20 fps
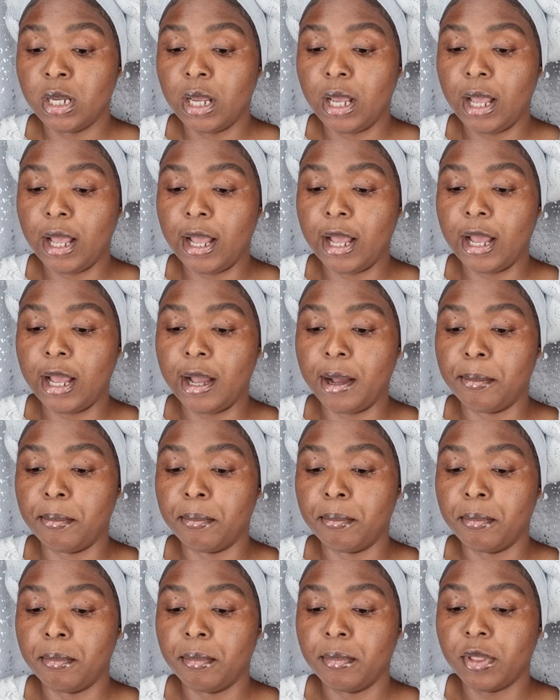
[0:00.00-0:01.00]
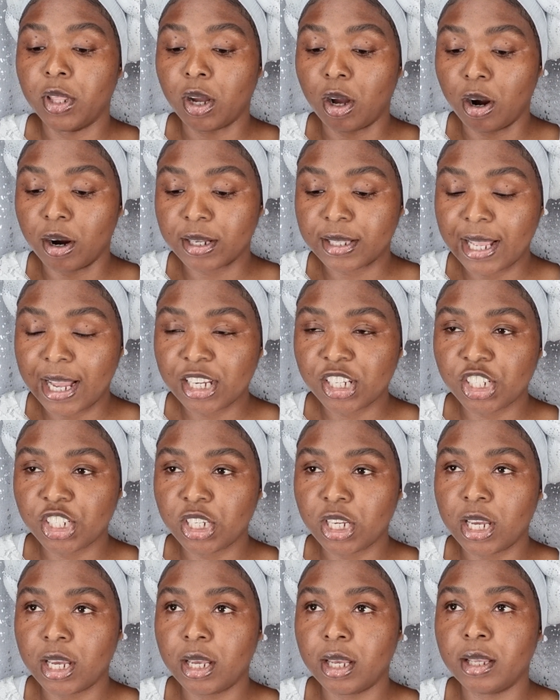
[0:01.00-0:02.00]
Um, the
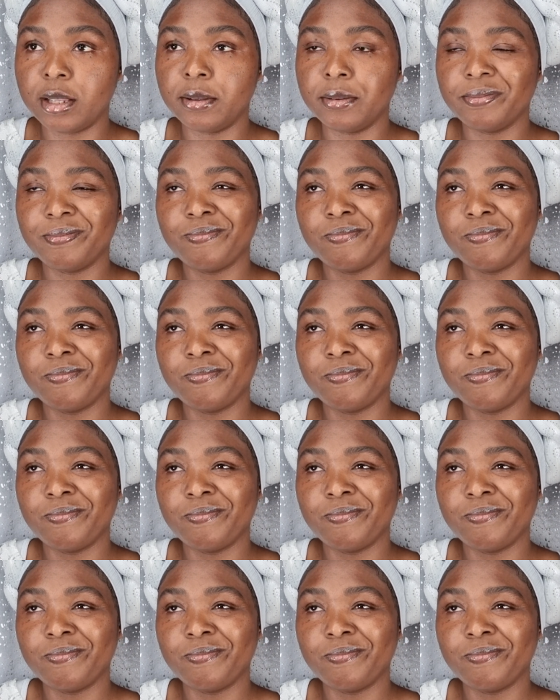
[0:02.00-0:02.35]
Kardashian